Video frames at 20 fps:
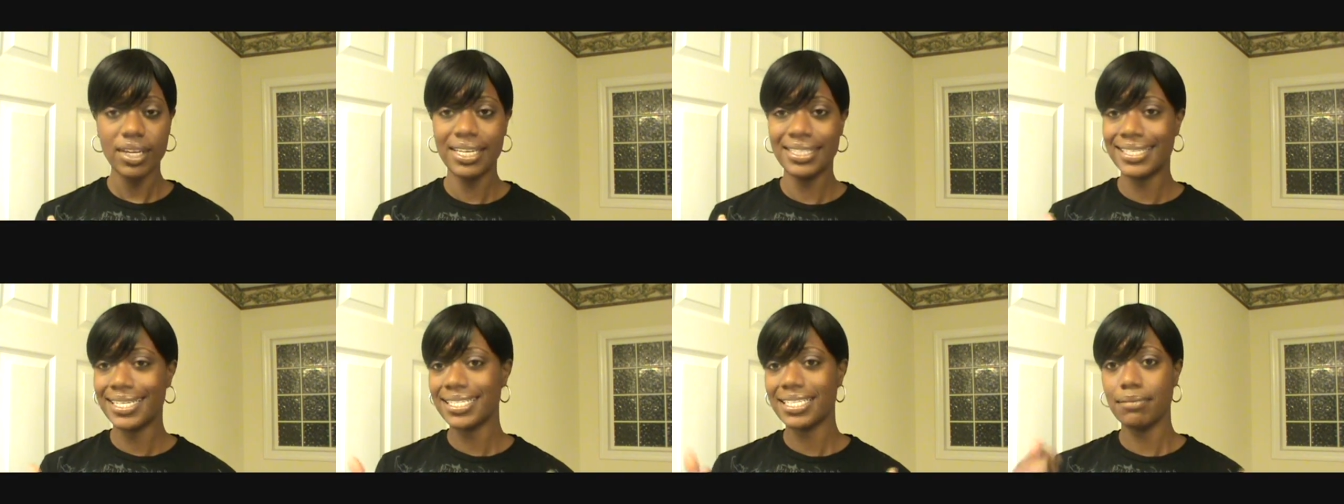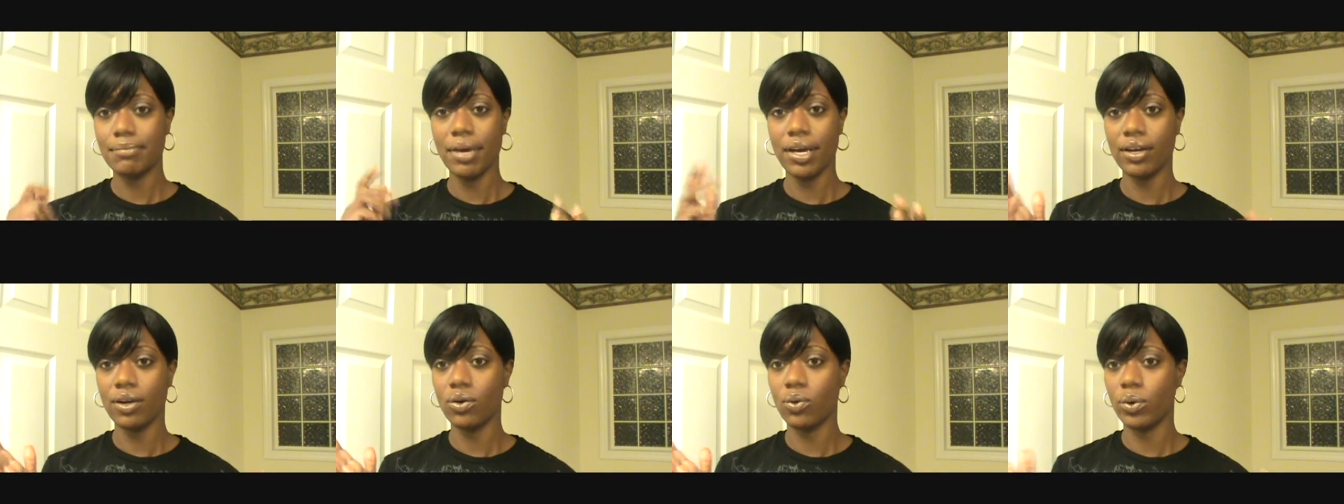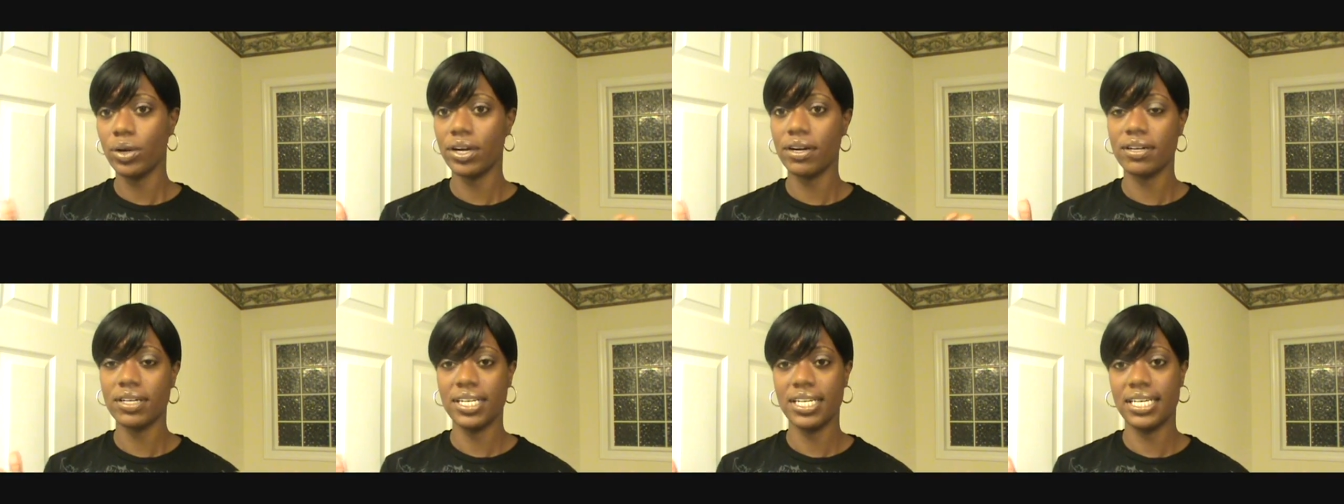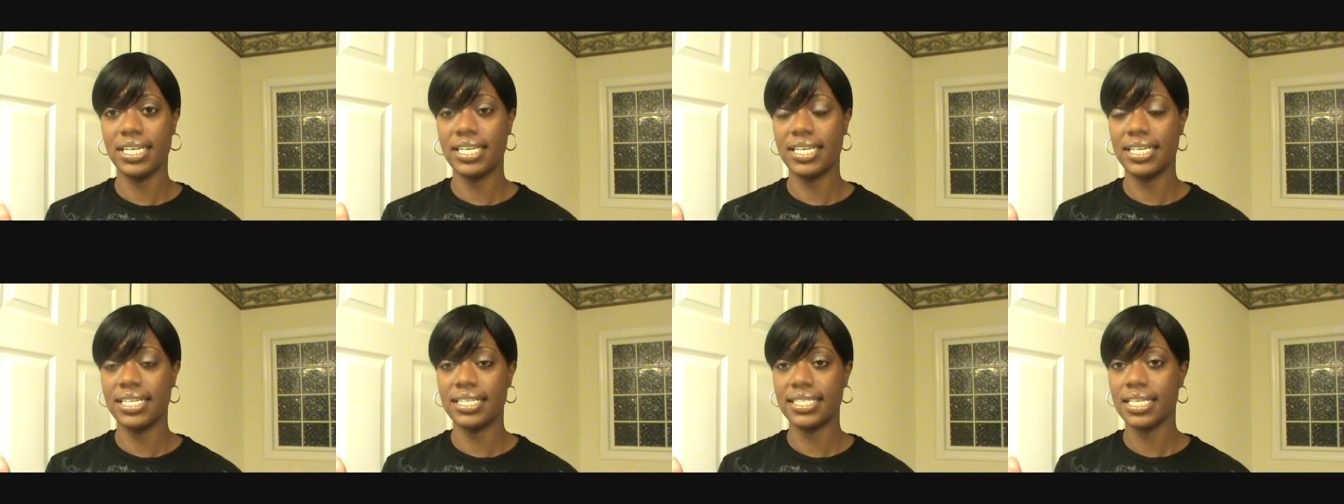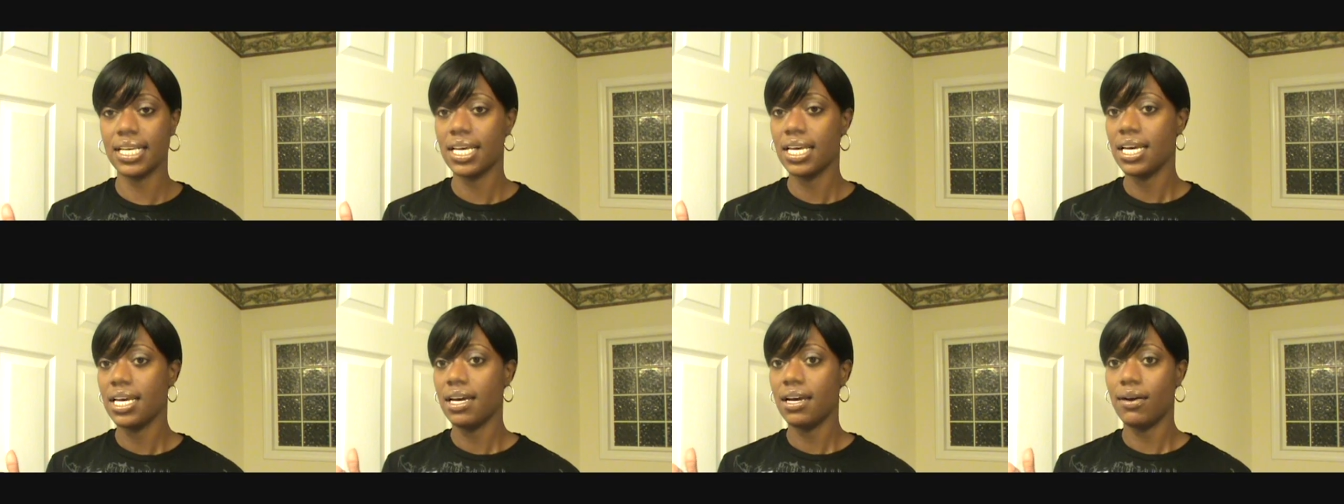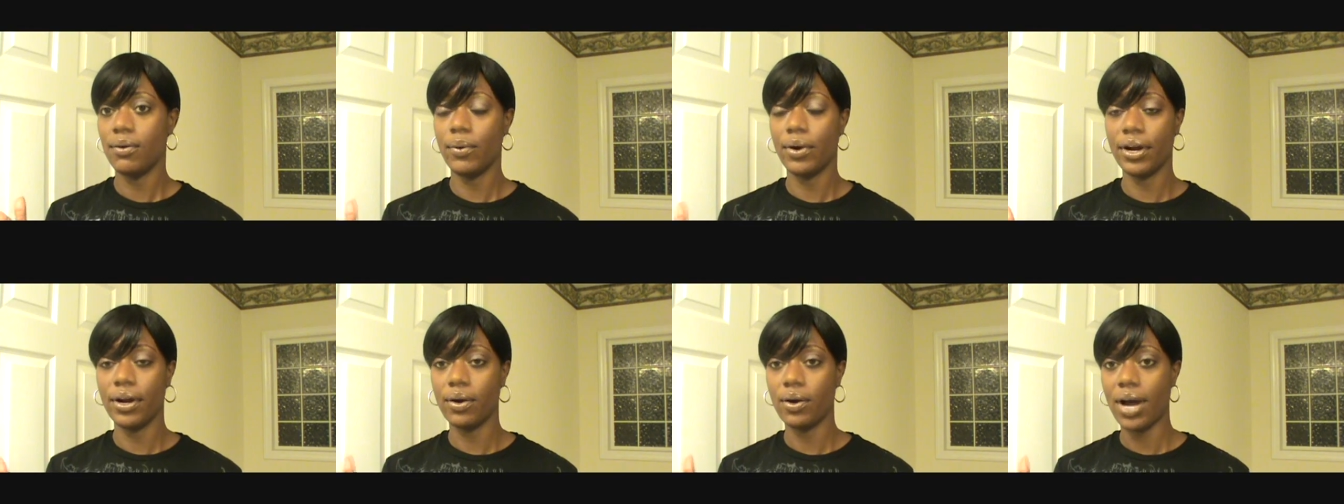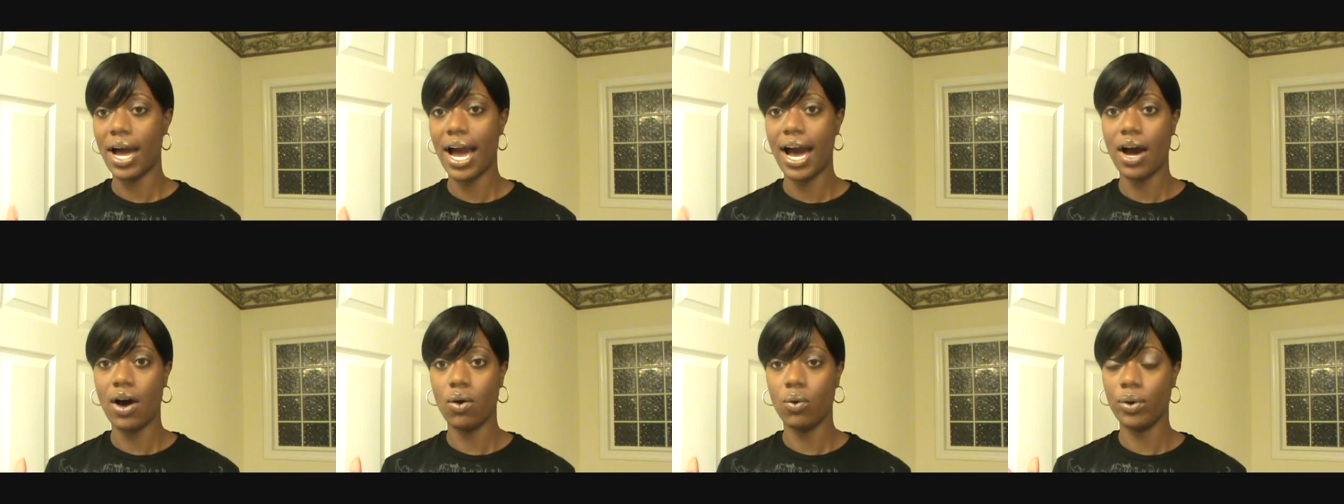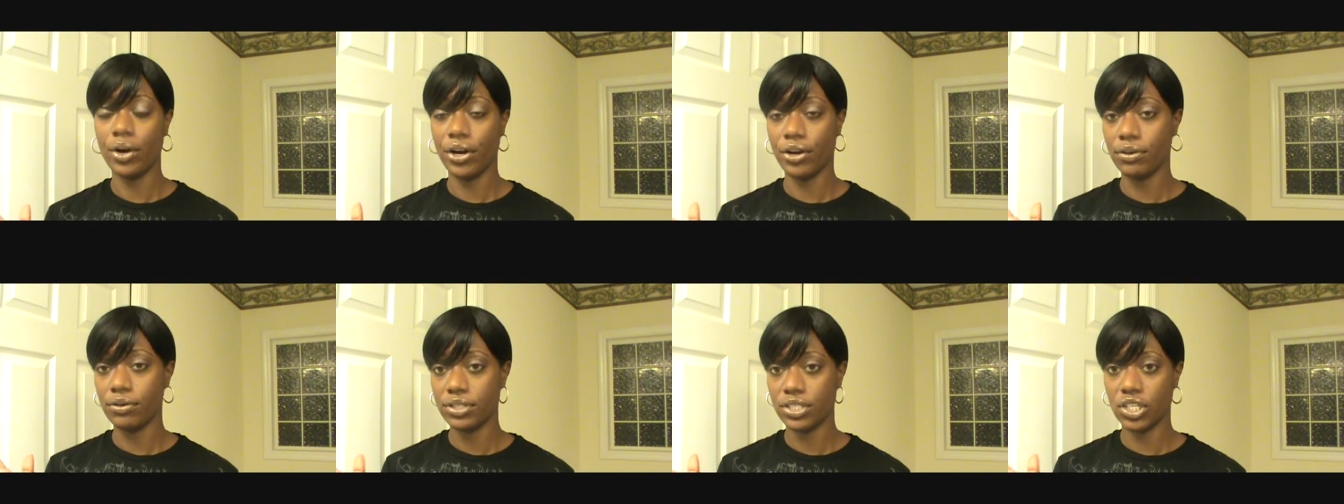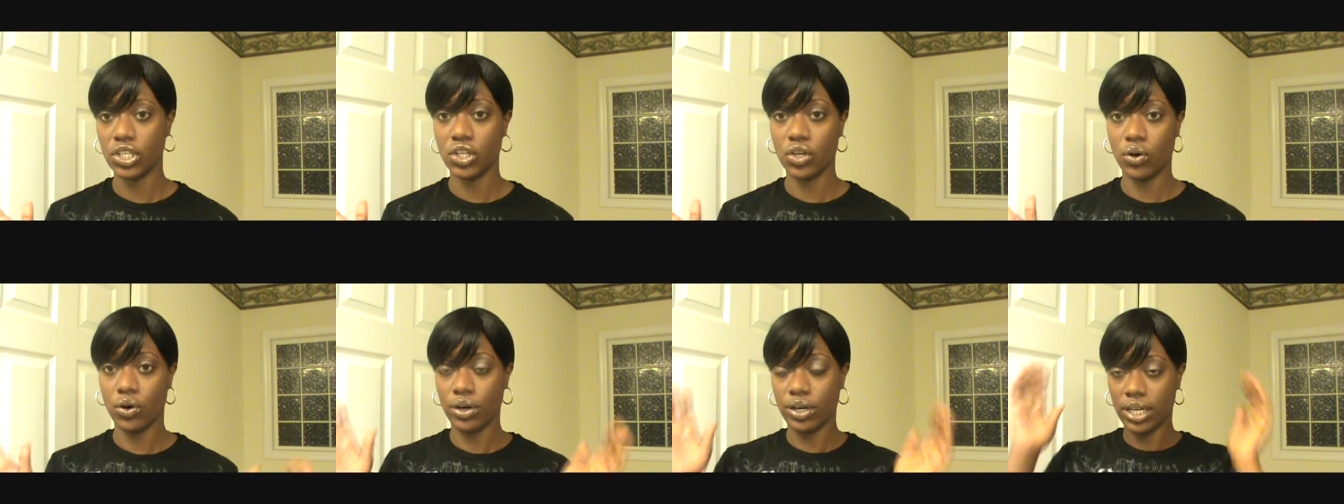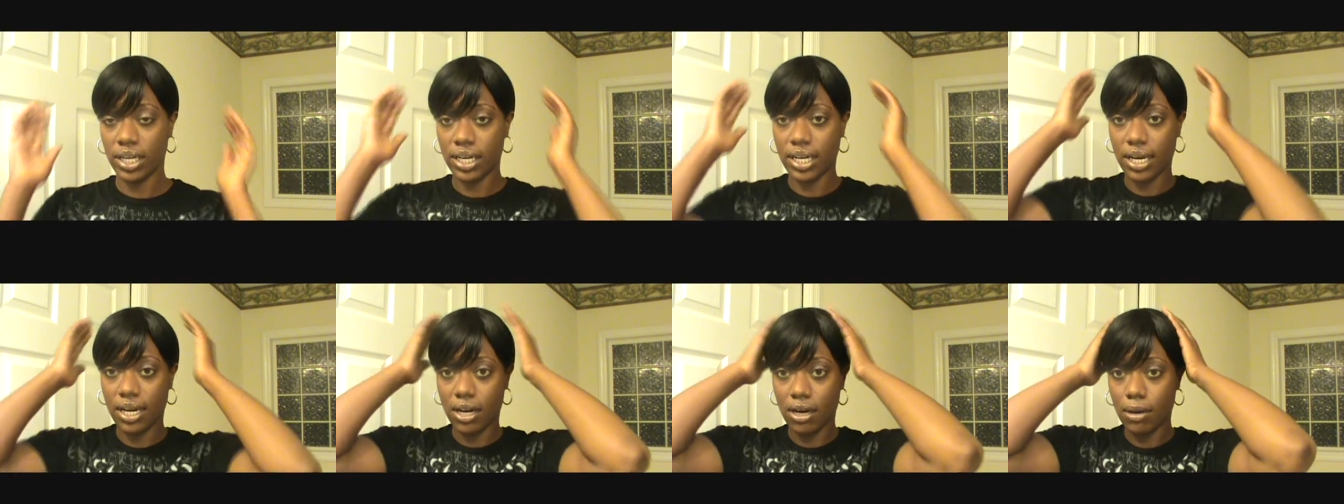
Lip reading: It doesn't matter where it is, where you secured it.